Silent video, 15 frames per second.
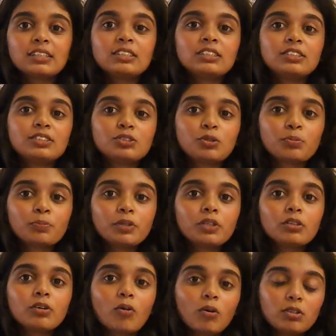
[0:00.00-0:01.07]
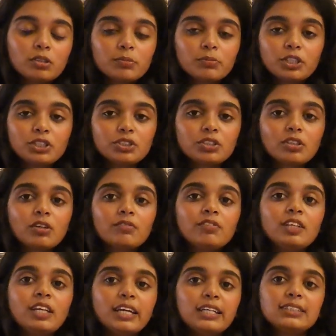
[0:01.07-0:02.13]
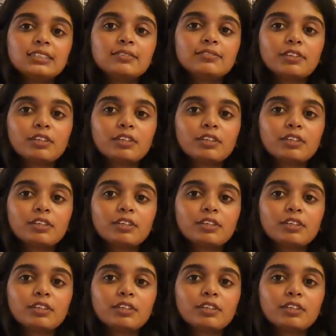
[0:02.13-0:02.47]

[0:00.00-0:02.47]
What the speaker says: dystopian condemnation of the negative